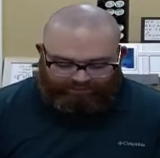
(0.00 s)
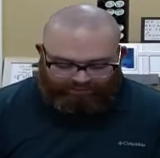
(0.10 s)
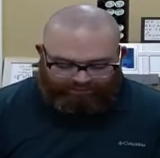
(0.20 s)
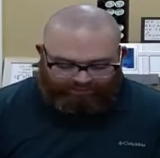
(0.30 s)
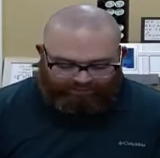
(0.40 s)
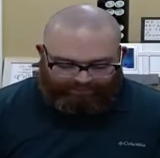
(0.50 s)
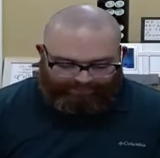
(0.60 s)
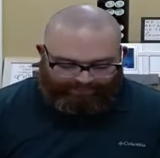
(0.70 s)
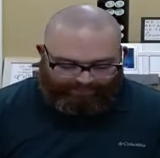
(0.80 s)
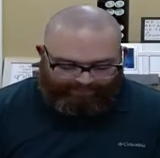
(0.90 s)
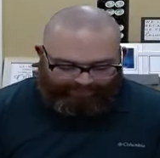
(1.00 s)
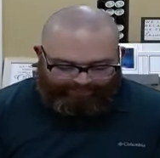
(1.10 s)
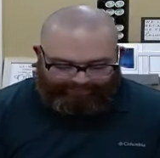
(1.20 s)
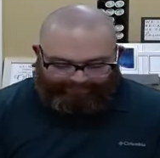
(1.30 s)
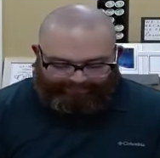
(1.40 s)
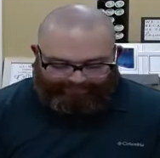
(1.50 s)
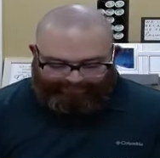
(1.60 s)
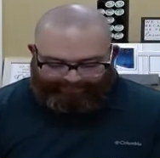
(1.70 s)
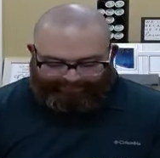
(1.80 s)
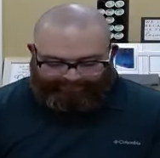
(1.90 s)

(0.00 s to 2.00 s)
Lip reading: (silence)